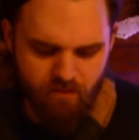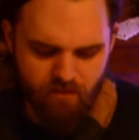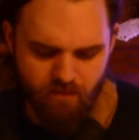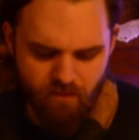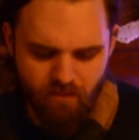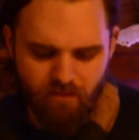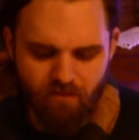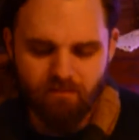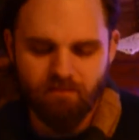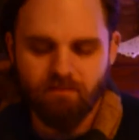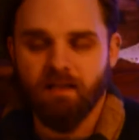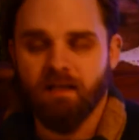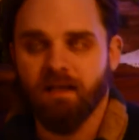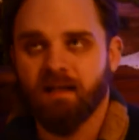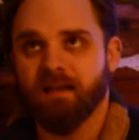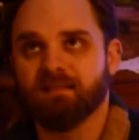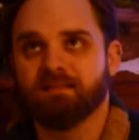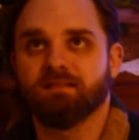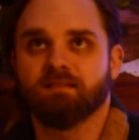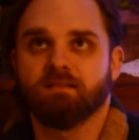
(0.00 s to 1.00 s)
Don't
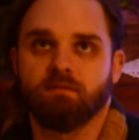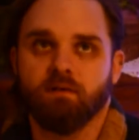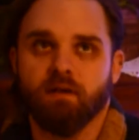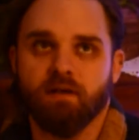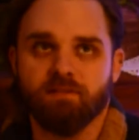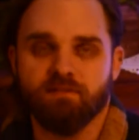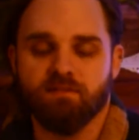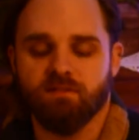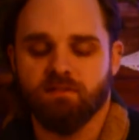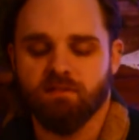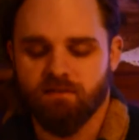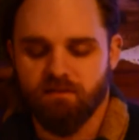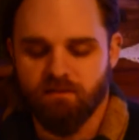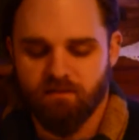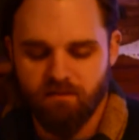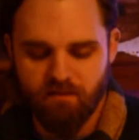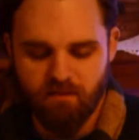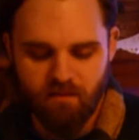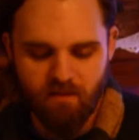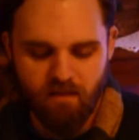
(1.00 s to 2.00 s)
ask
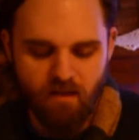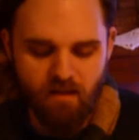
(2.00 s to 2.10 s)
questions.